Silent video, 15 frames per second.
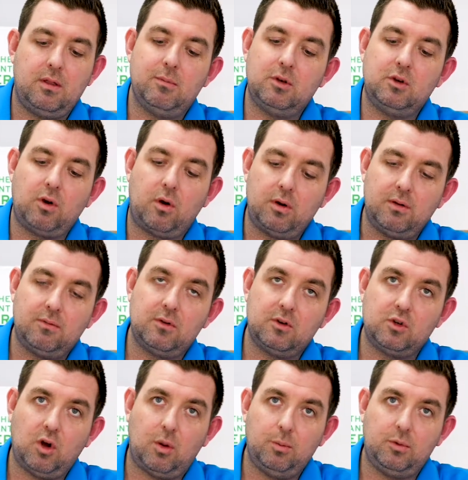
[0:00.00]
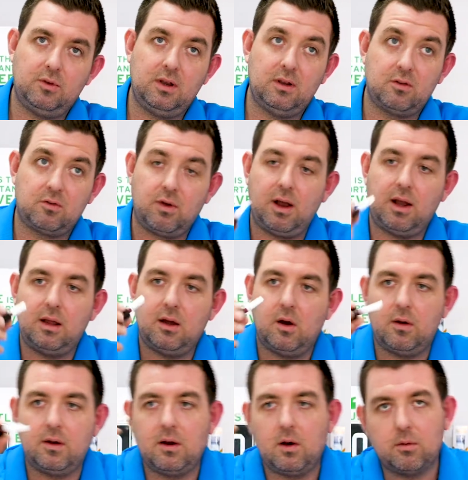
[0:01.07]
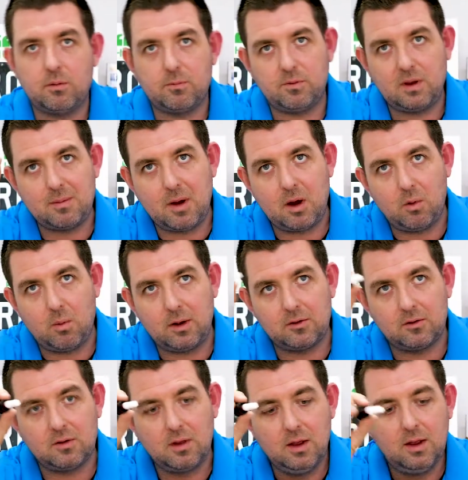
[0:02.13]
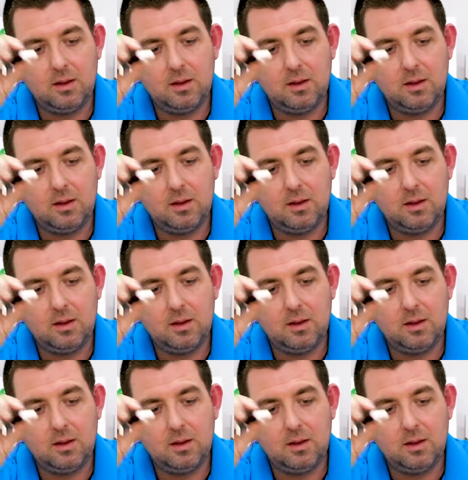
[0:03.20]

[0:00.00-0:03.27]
The majority of the shops in Australia only hold the female ones